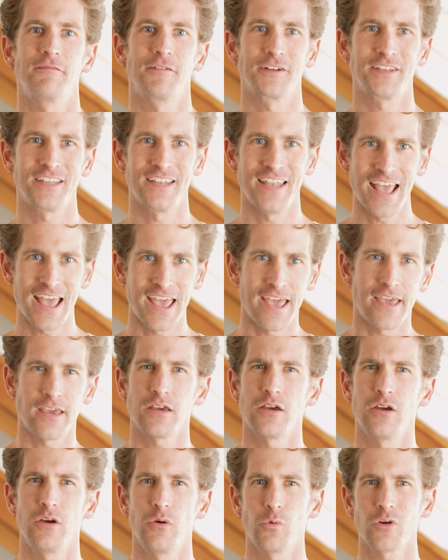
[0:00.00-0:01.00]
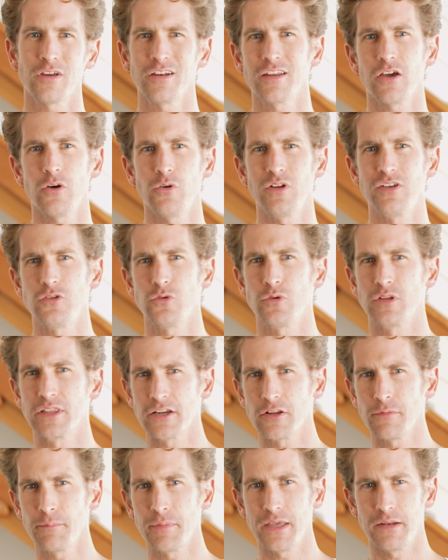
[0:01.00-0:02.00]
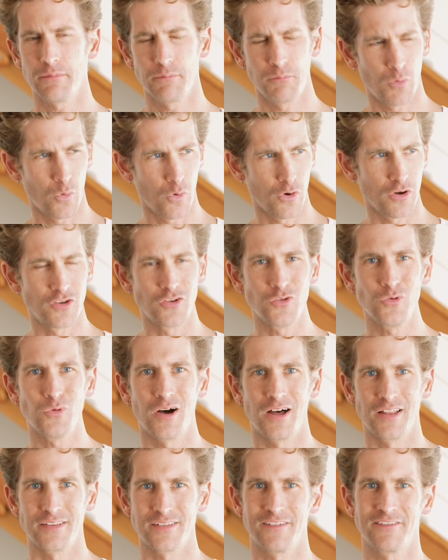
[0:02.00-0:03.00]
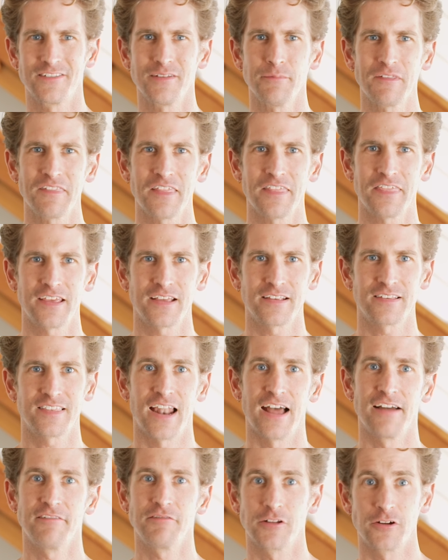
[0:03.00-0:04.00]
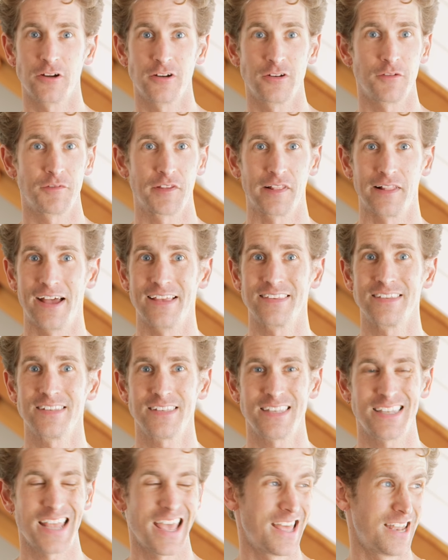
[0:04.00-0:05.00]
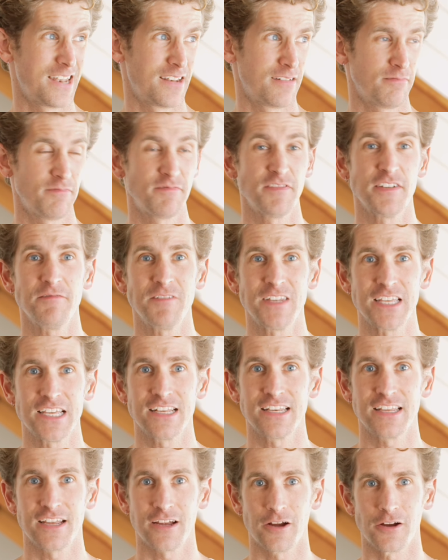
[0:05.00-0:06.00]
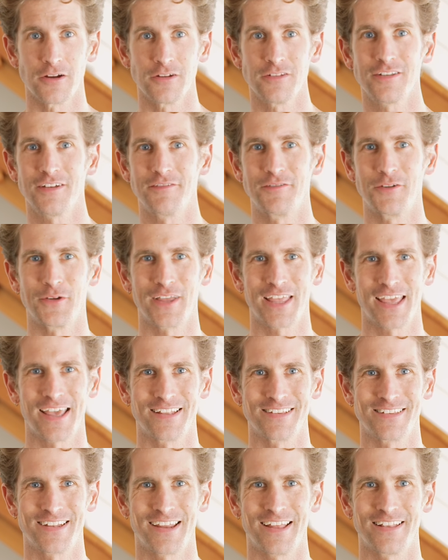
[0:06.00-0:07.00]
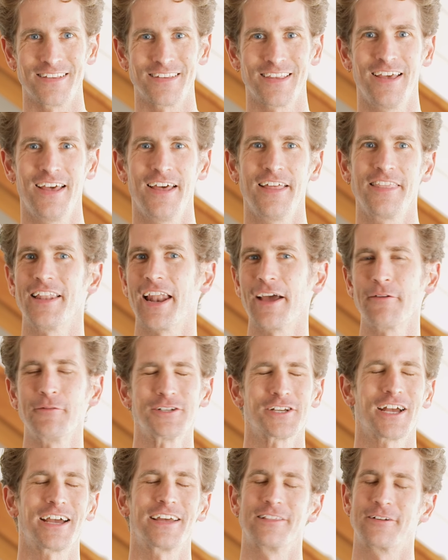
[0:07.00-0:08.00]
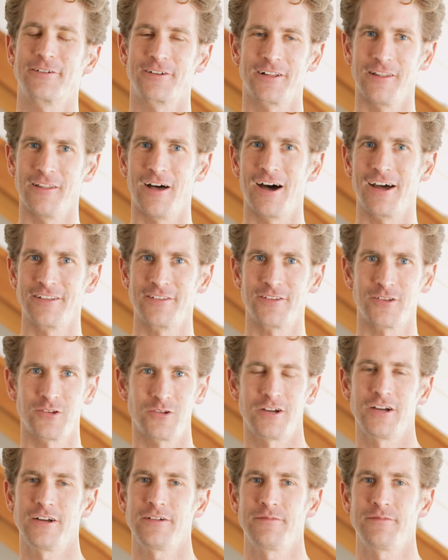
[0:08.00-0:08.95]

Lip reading: For today, we're going to go into a little bit more nuance of some of the things that I've learned over the last 10, 15 years of doing handstands that I wish I had learned a lot sooner.